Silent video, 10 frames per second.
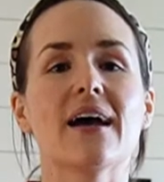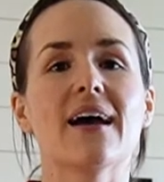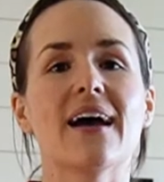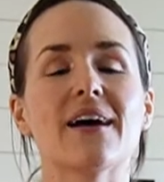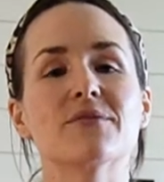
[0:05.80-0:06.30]

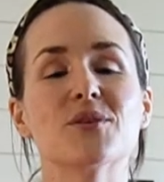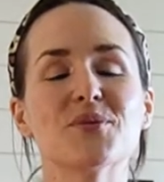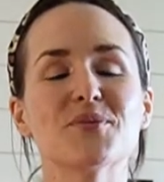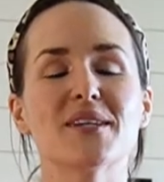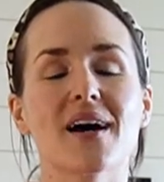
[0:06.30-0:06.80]
Have
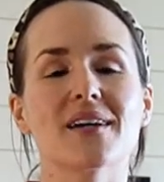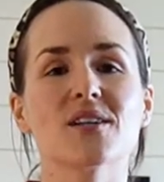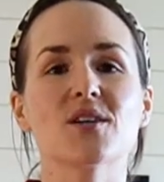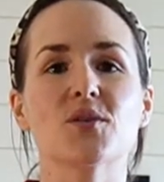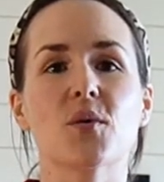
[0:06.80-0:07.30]
you
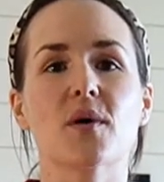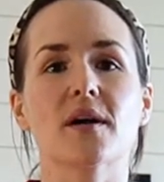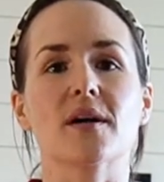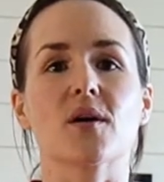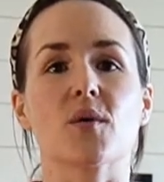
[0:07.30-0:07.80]
done
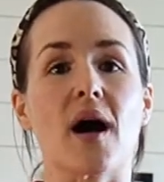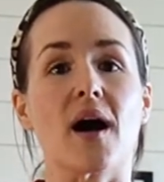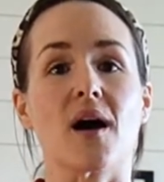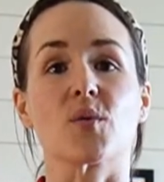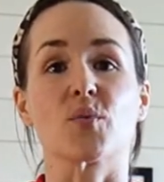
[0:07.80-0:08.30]
your
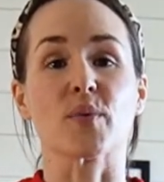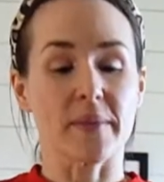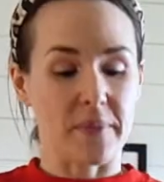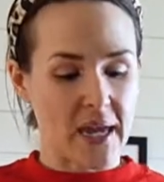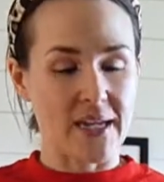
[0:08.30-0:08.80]

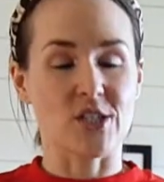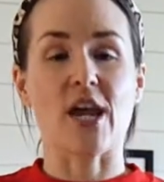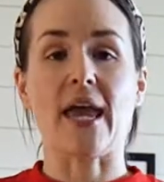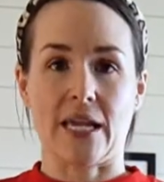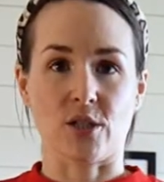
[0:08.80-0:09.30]
rib cage
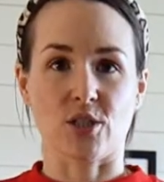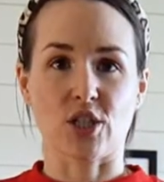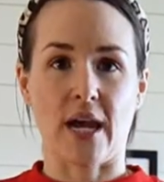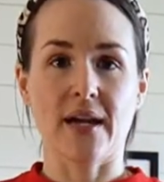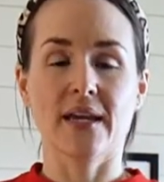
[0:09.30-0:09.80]
angle
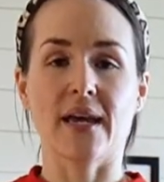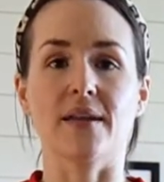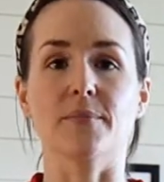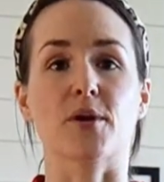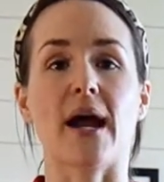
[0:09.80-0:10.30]
check
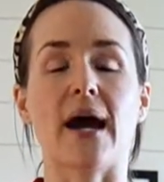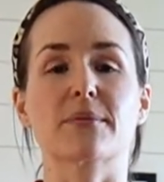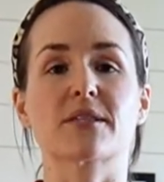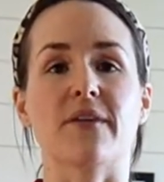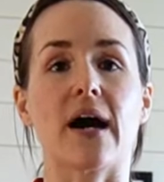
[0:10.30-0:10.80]
and
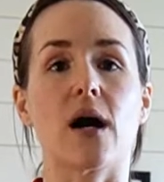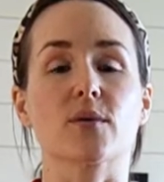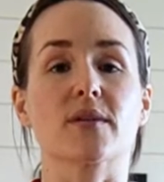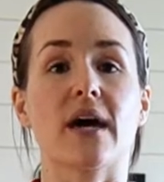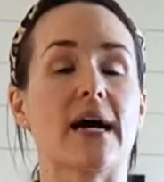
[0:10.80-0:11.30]
perhaps
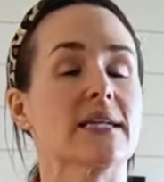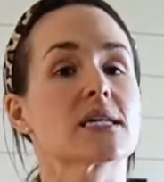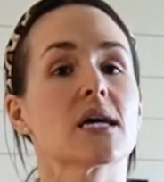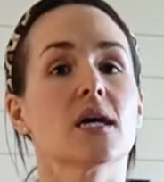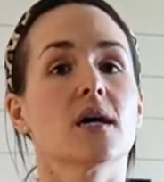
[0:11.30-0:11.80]
found that
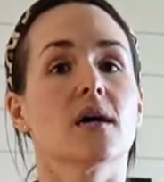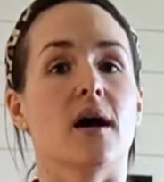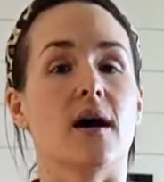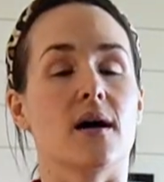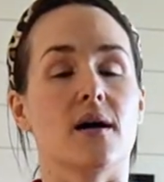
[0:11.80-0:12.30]

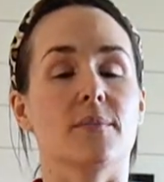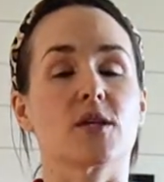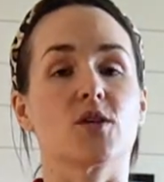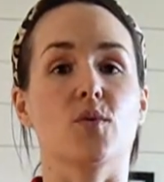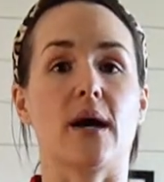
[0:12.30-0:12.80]

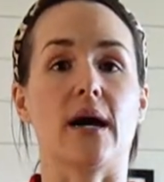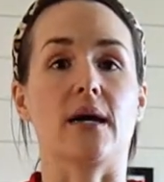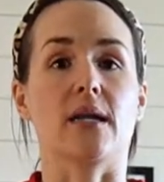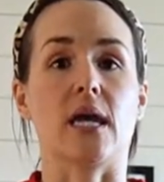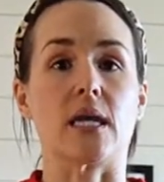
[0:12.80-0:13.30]
you
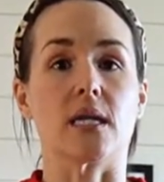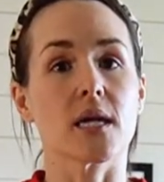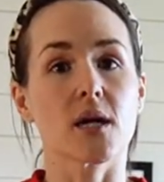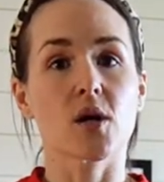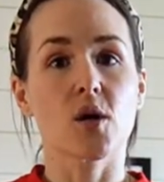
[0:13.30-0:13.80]
had a
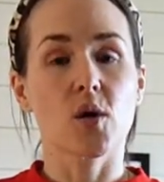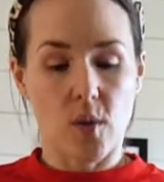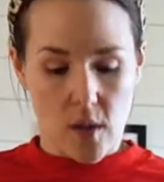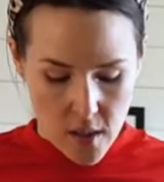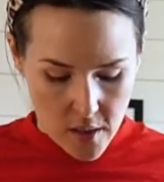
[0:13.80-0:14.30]

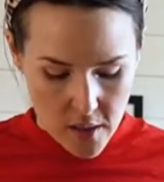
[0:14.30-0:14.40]
narrow